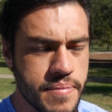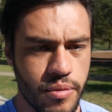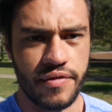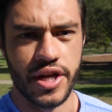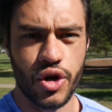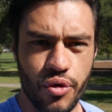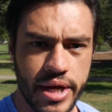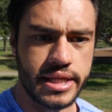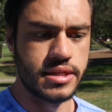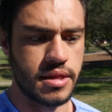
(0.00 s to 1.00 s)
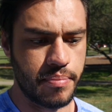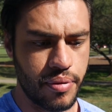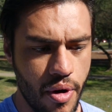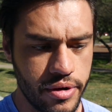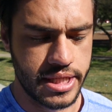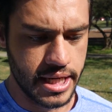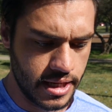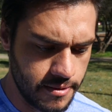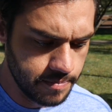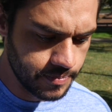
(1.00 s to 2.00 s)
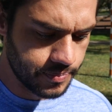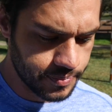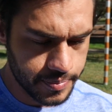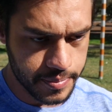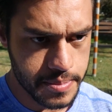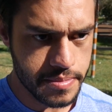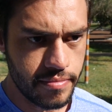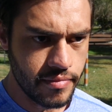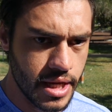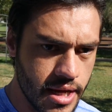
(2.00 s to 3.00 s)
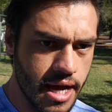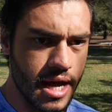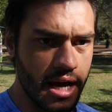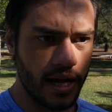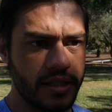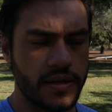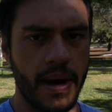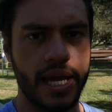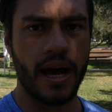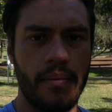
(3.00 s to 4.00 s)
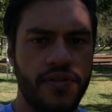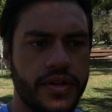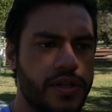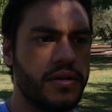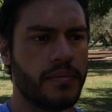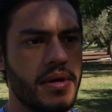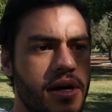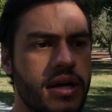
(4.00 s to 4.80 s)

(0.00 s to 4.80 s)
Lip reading: We've increased the protein to make up for some